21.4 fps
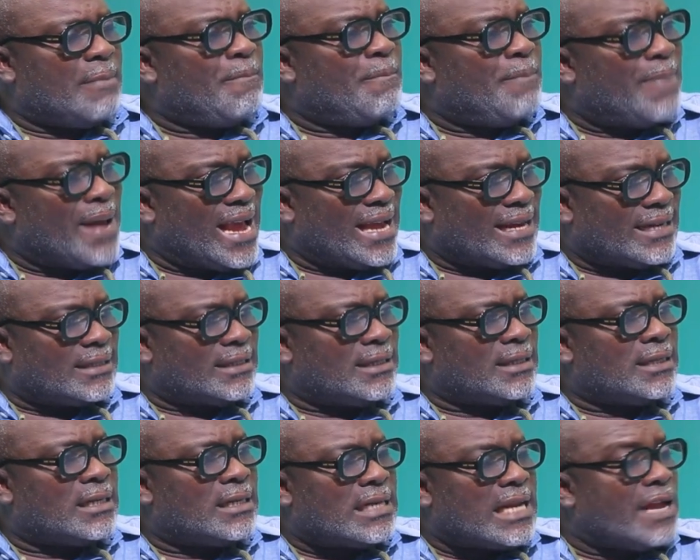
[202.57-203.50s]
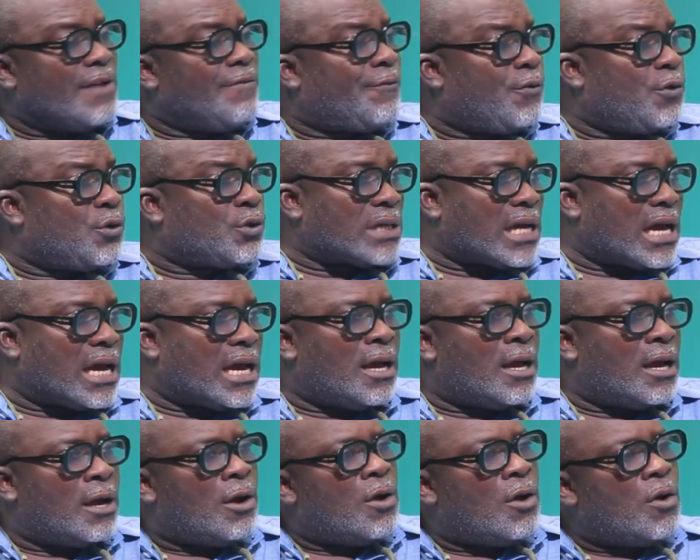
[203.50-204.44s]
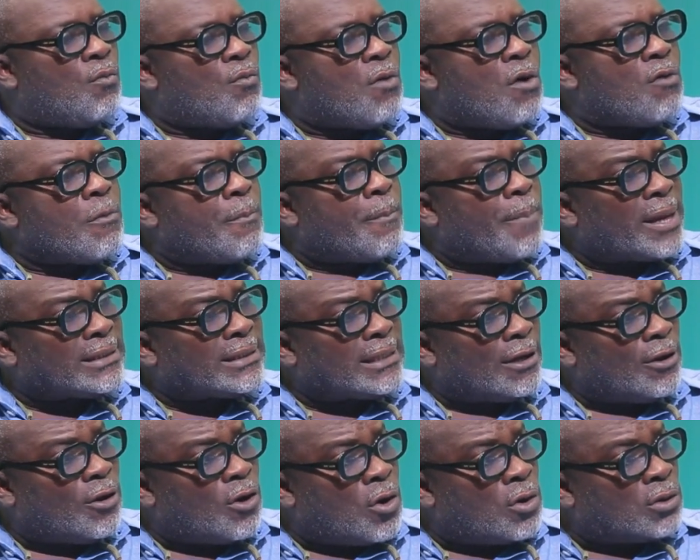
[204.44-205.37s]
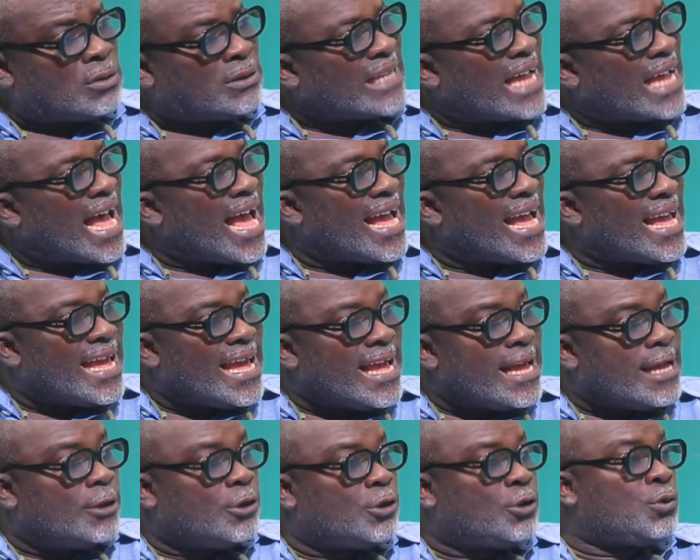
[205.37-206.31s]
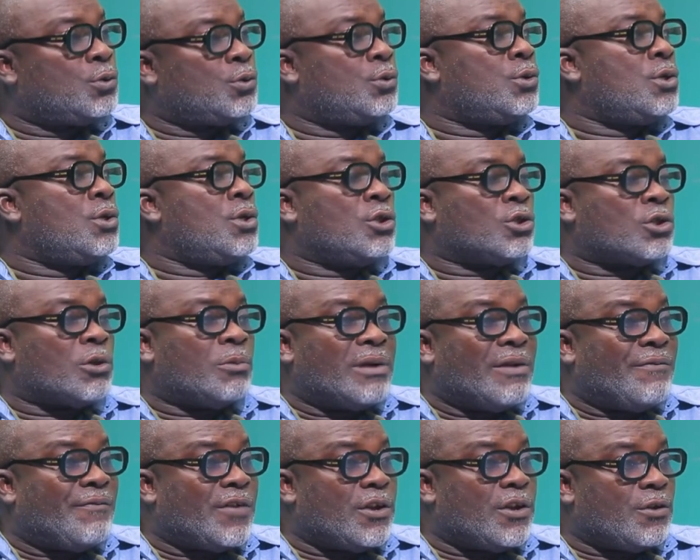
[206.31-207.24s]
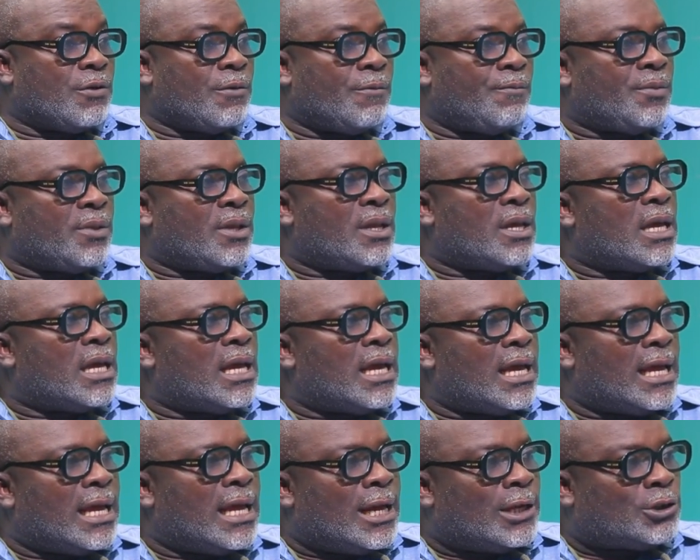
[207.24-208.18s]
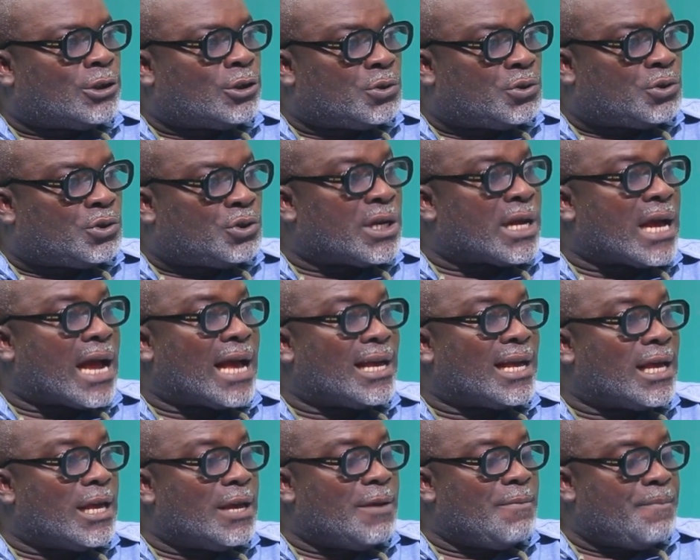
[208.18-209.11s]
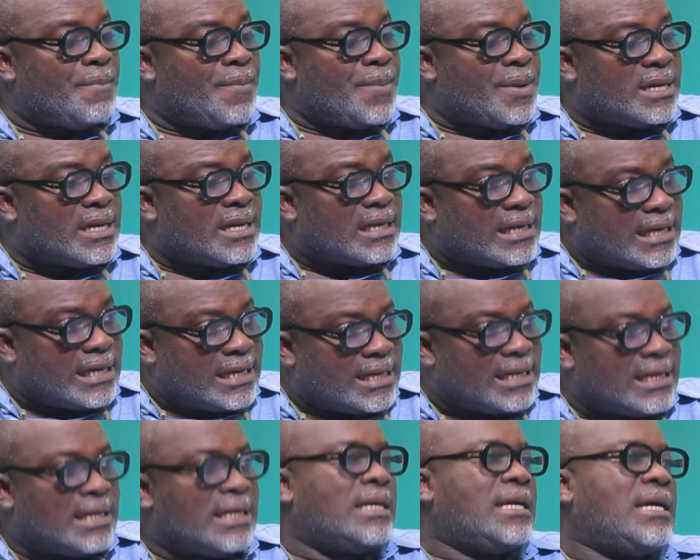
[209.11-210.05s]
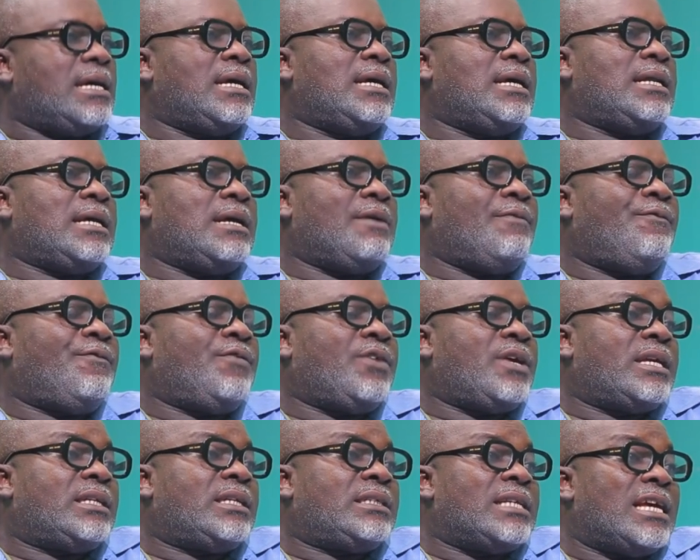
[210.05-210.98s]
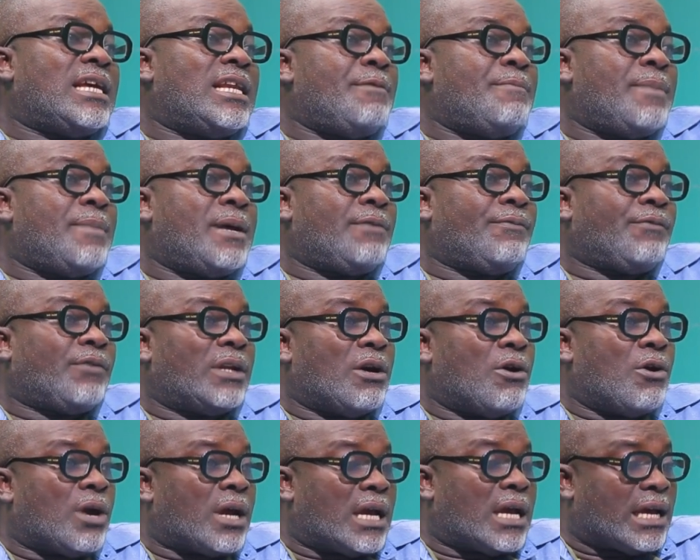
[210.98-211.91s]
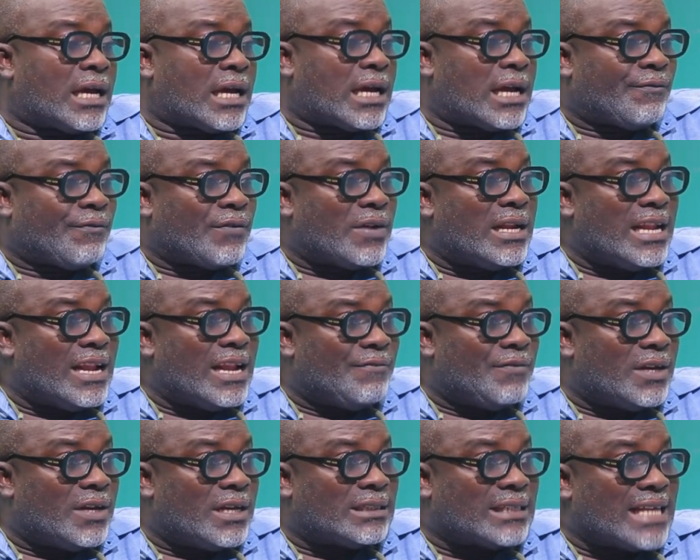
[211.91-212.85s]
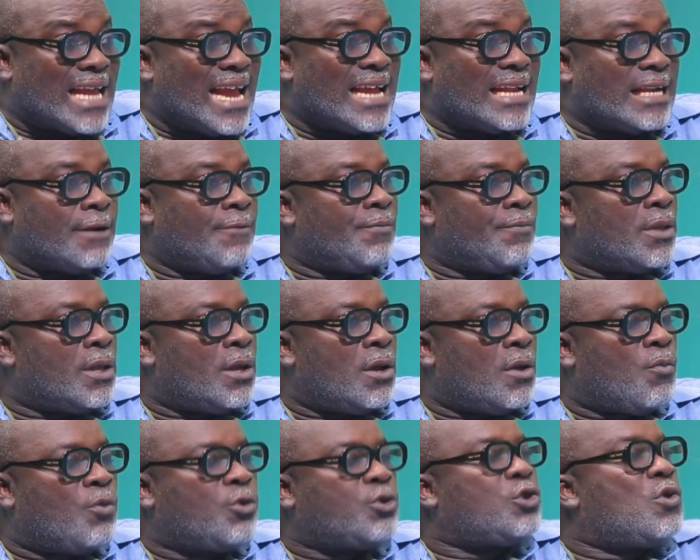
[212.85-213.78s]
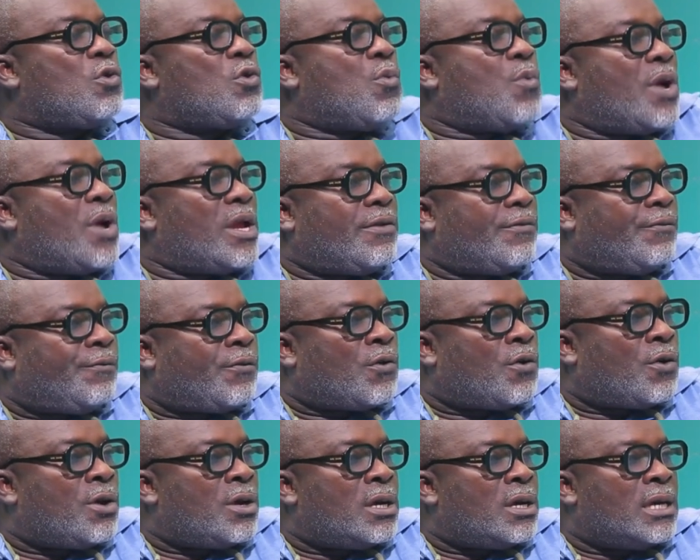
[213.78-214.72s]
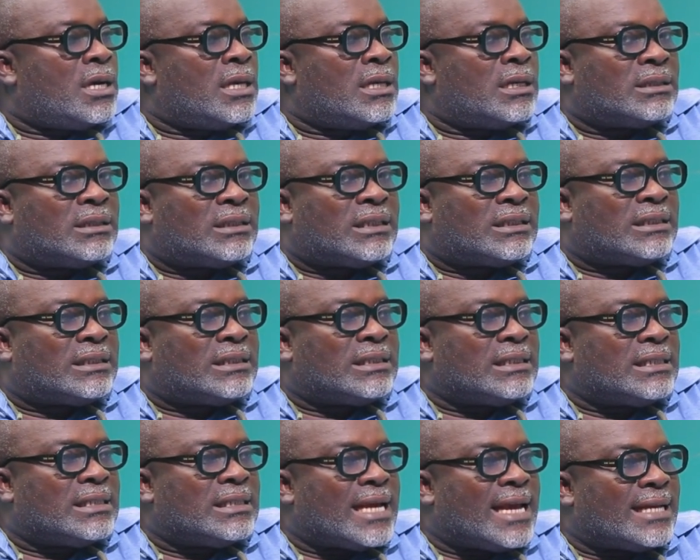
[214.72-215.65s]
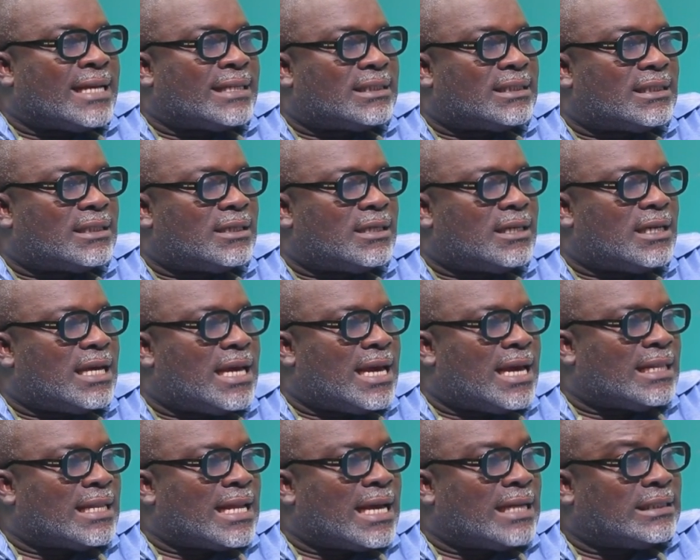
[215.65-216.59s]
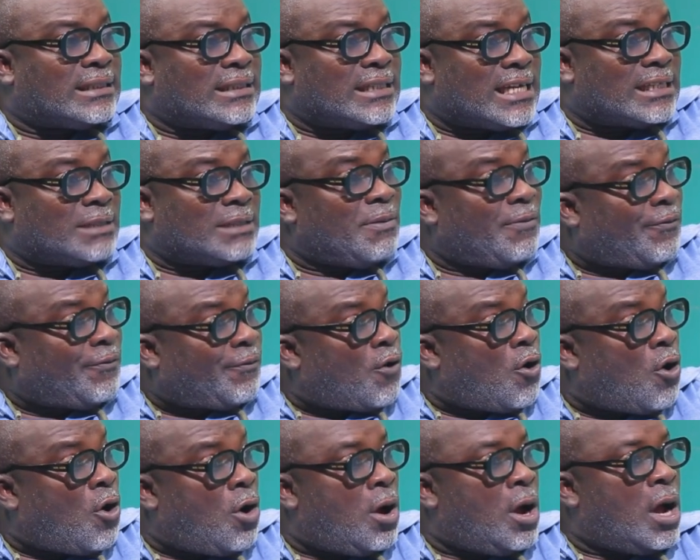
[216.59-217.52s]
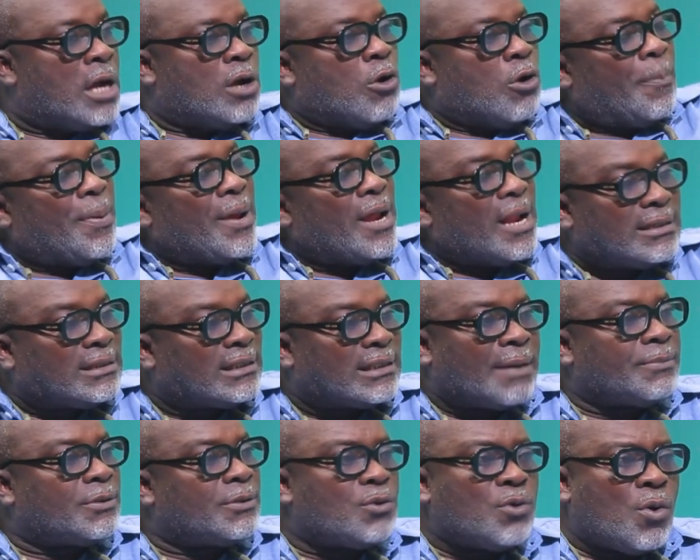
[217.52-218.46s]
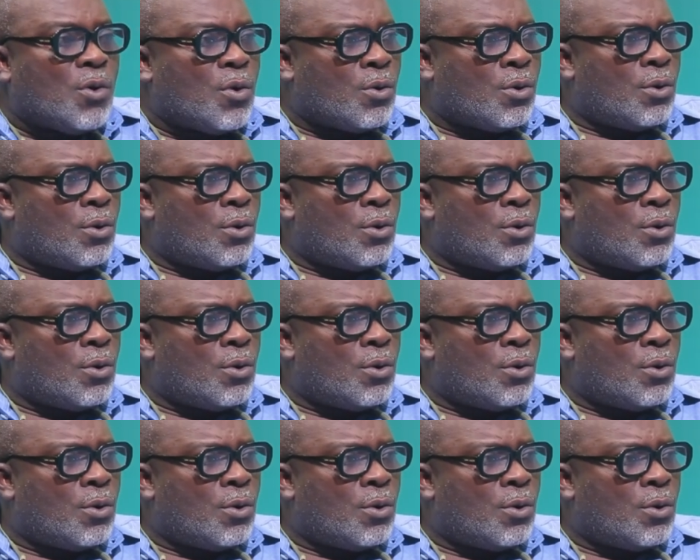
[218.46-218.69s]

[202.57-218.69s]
begged that in future, when we pass a law, tie into some revenue, it should trigger immediately the V A T element for the GET Fund levy is end. We shouldn't wait for sixty days, ninety days before they'll pay them something. No. So you're